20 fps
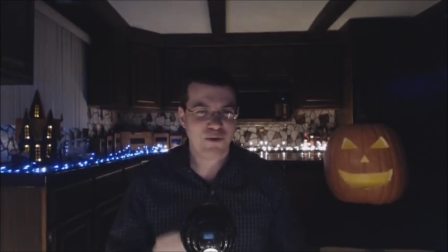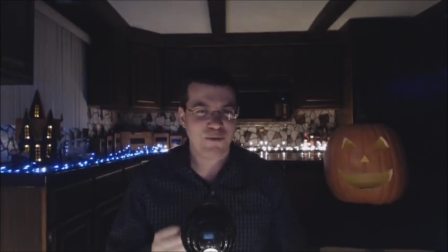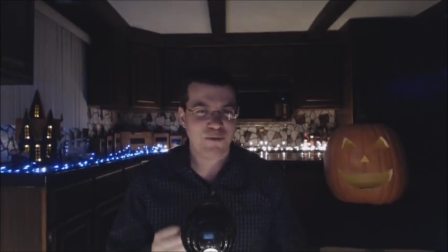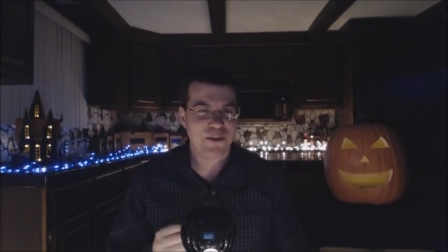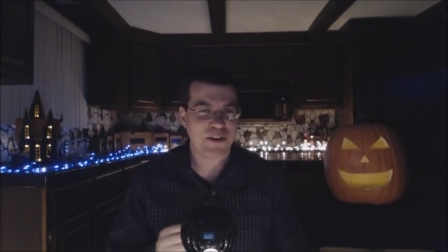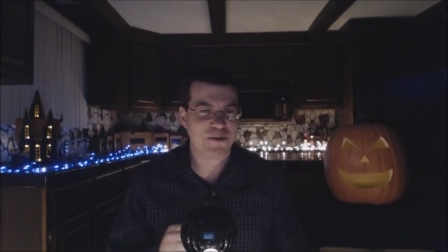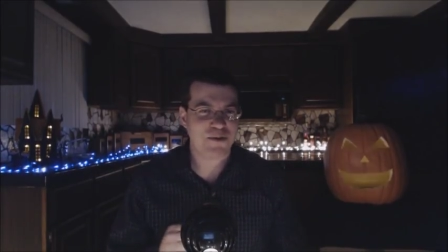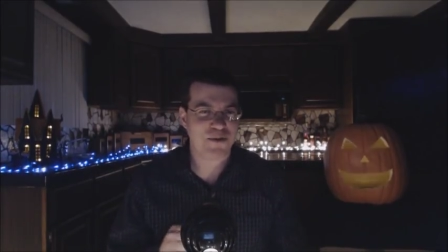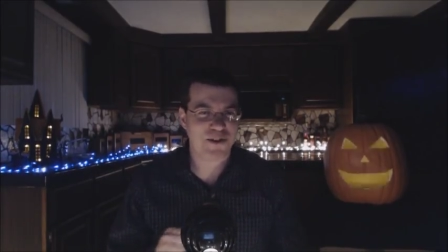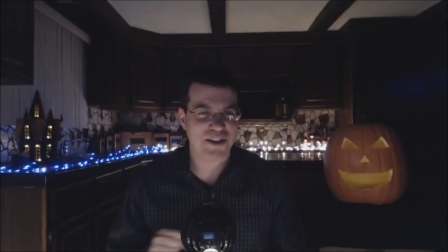but that
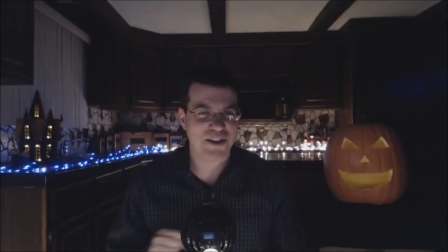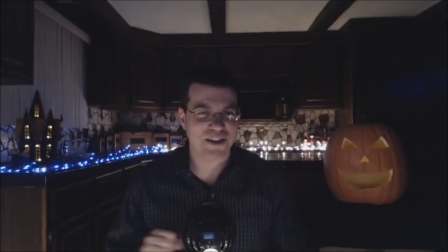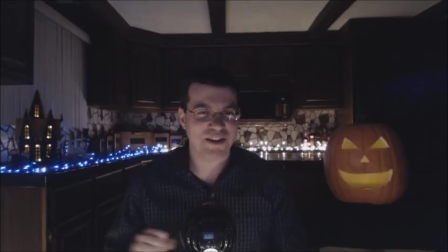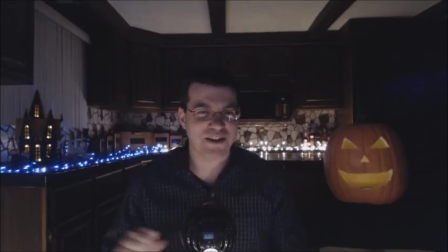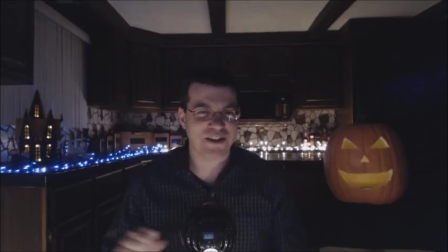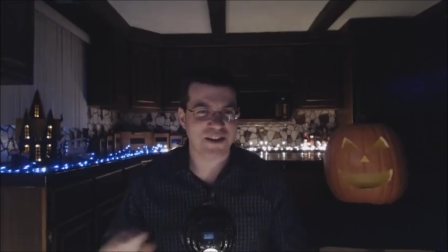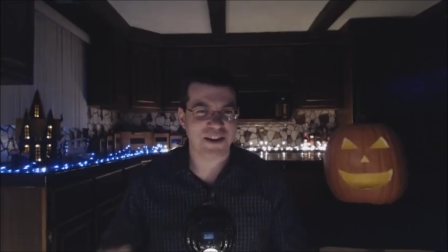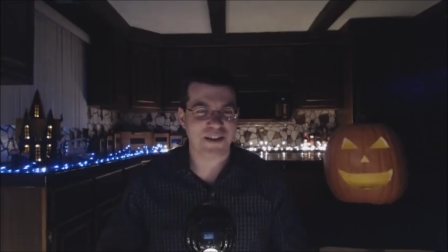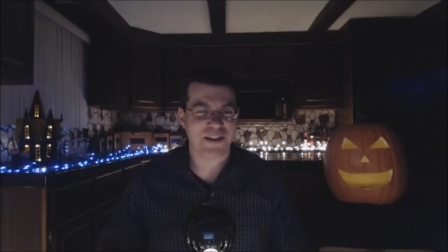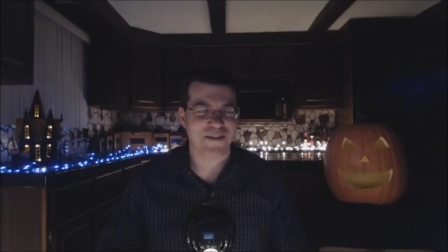would be interesting
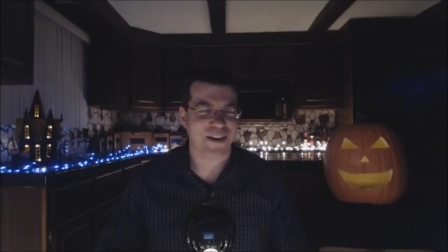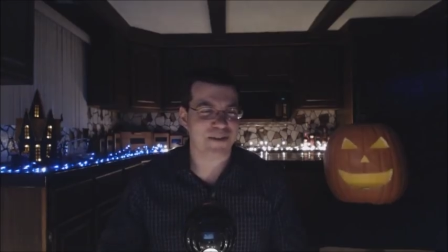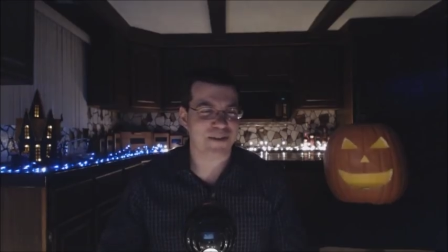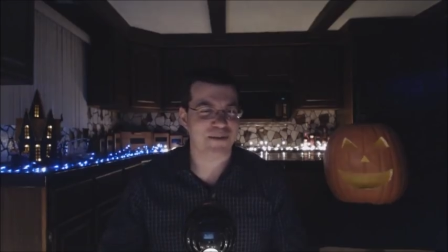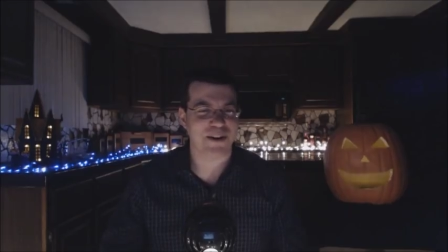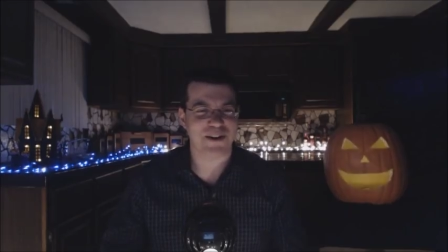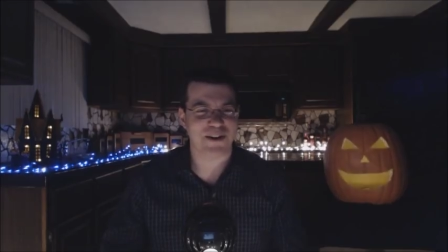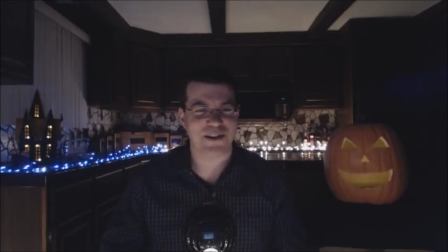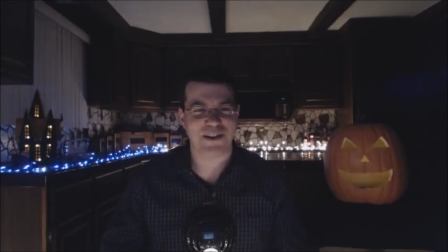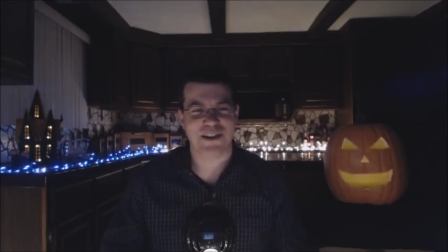to see if
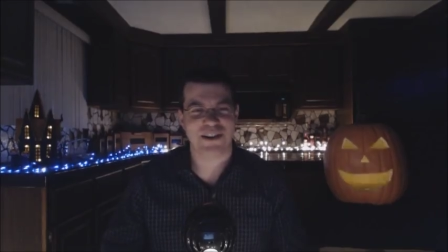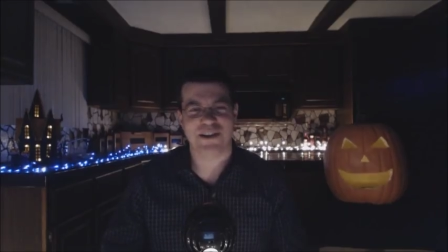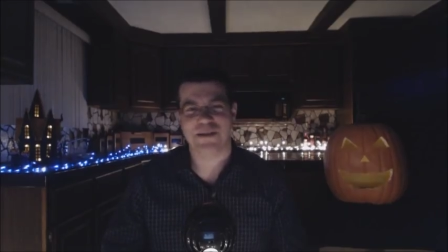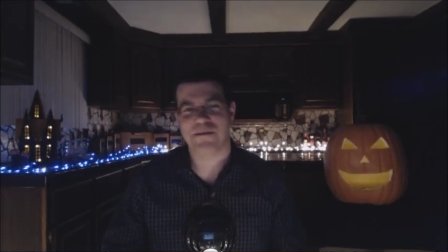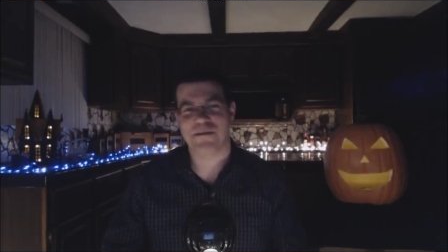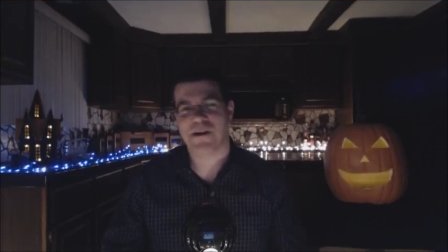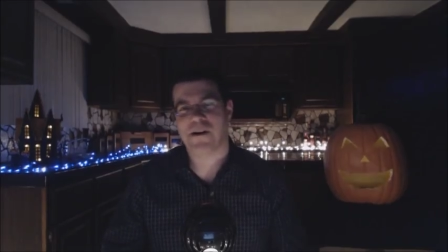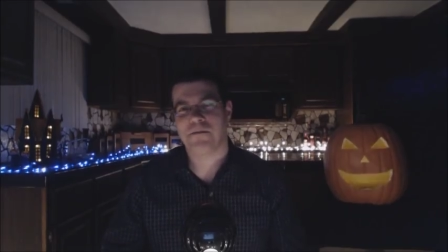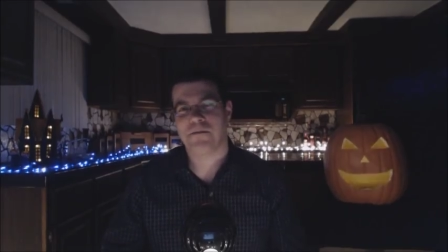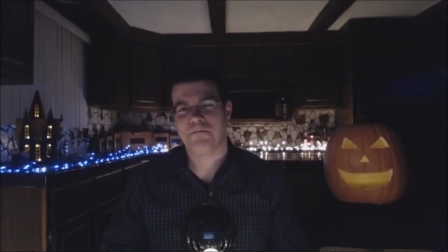anybody's seen
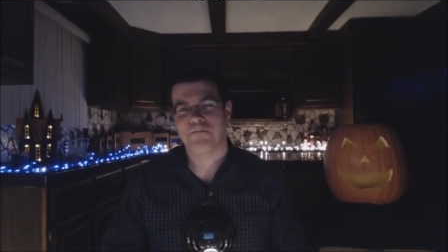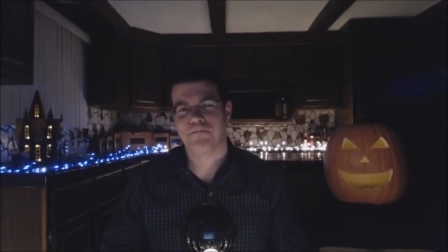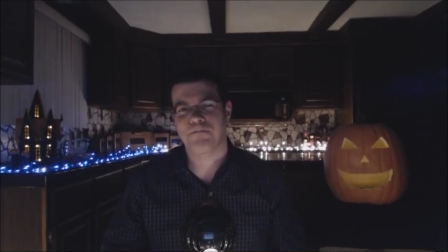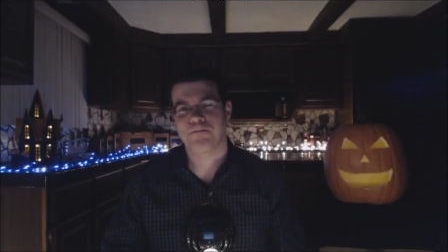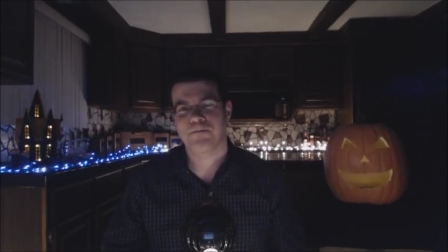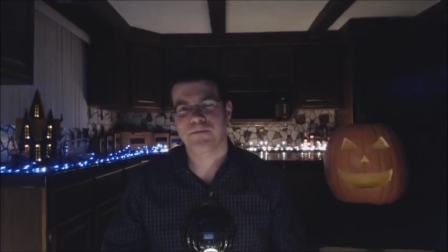them all.